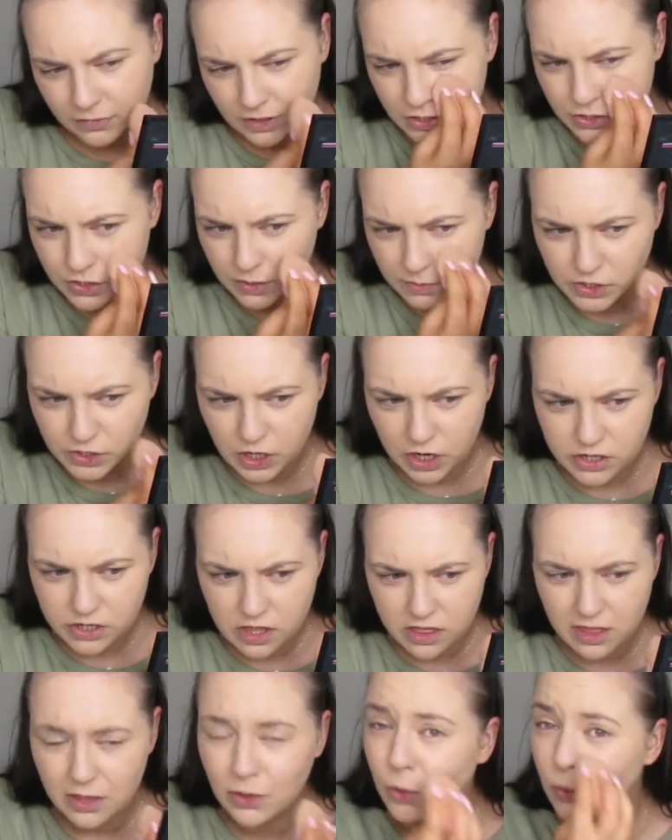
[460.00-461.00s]
So I'm starting to
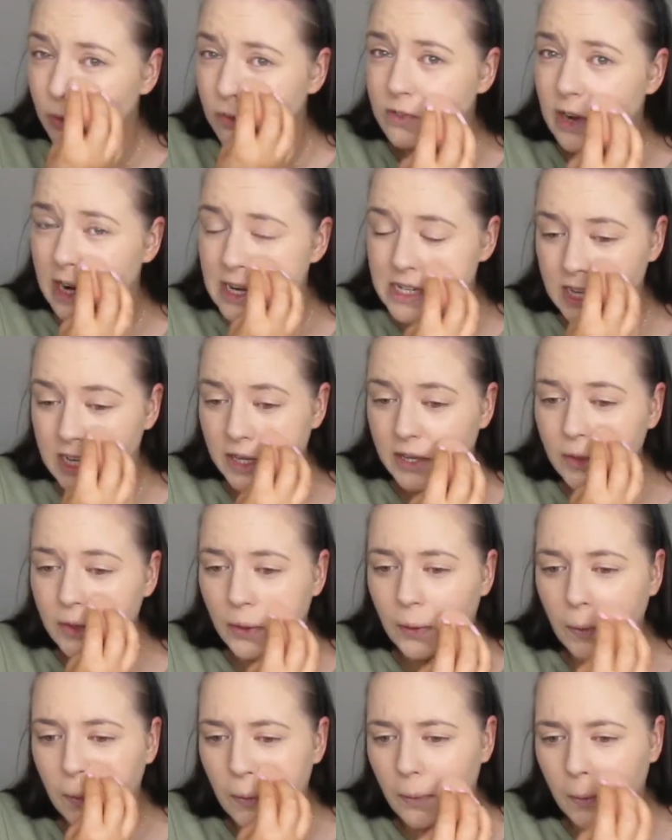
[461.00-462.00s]
think already
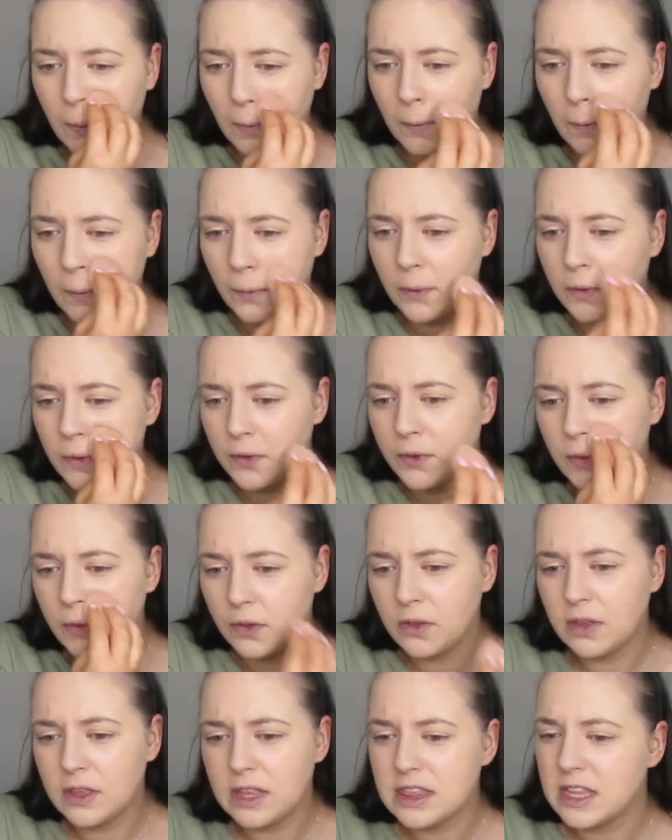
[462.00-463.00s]

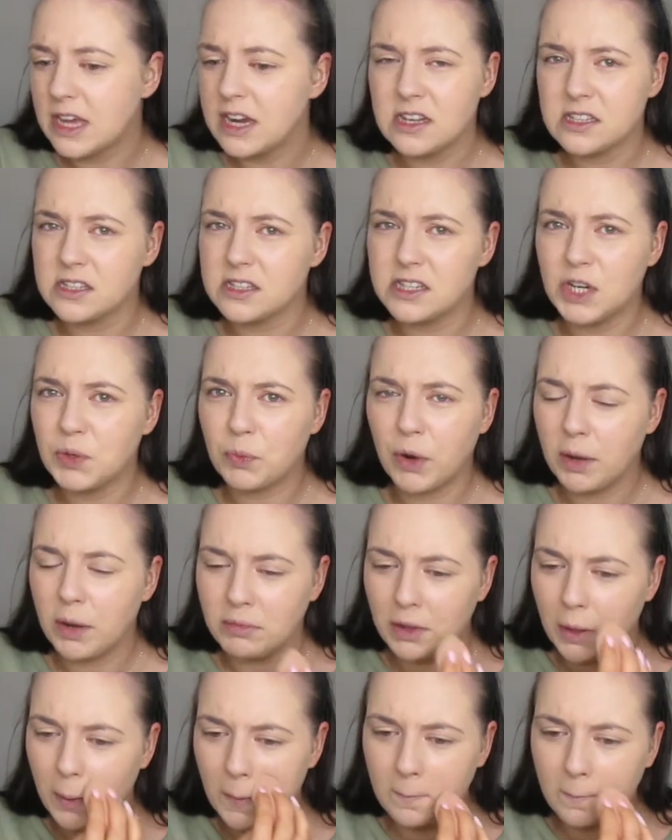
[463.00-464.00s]
that it doesn't need a
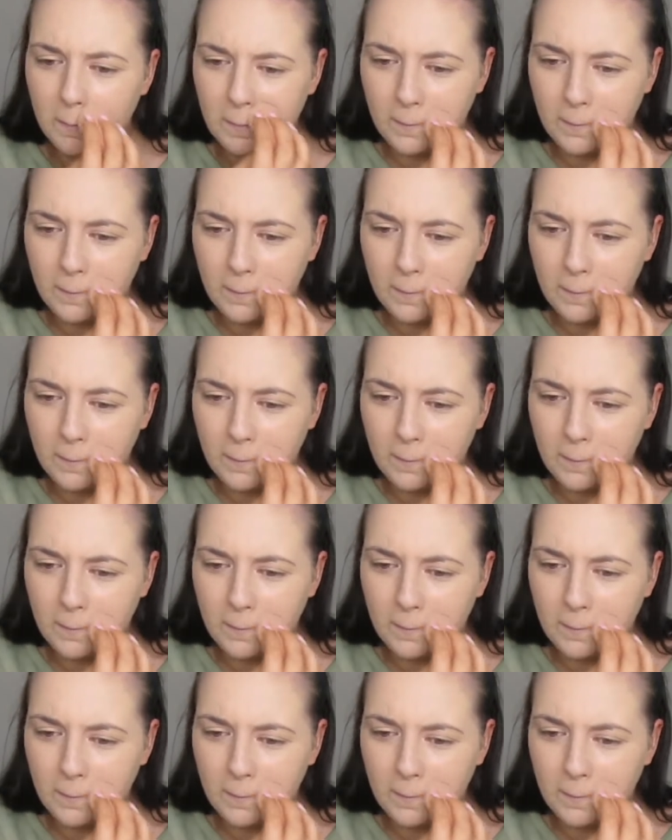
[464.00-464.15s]
primer.